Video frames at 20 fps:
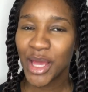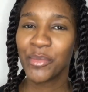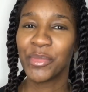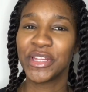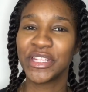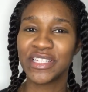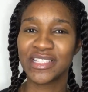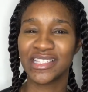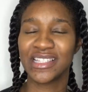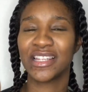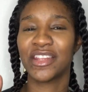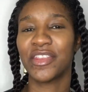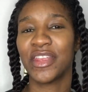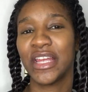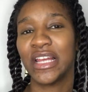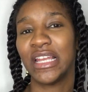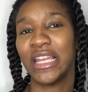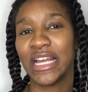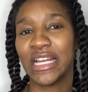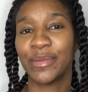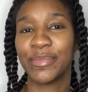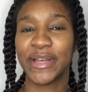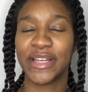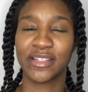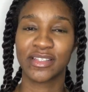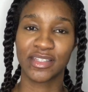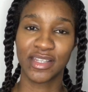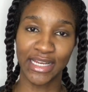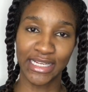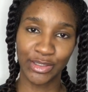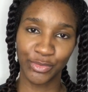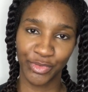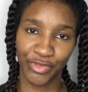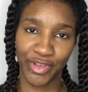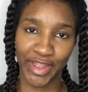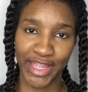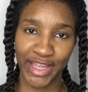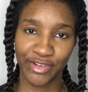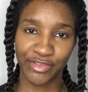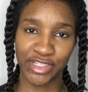but this is the thing I like about styling with
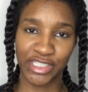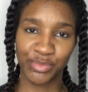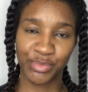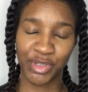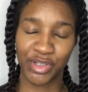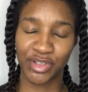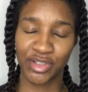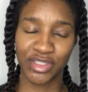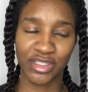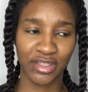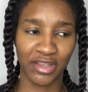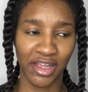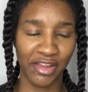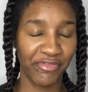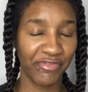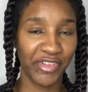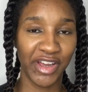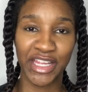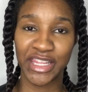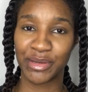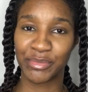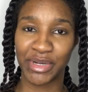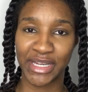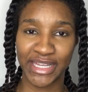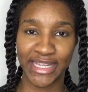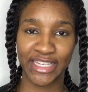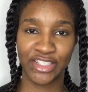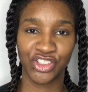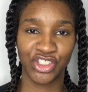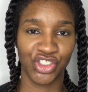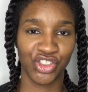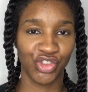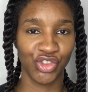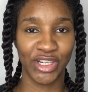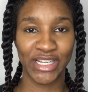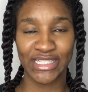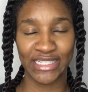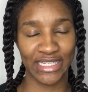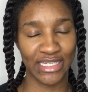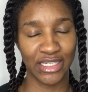hair grease because I find that my hair just
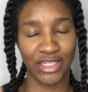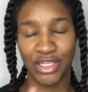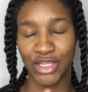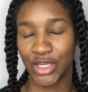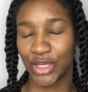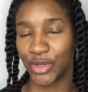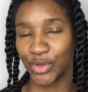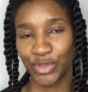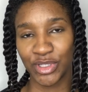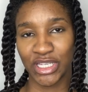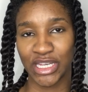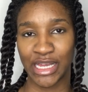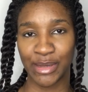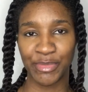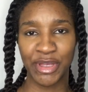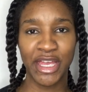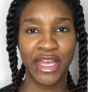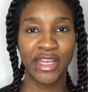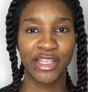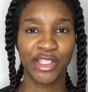dries in no time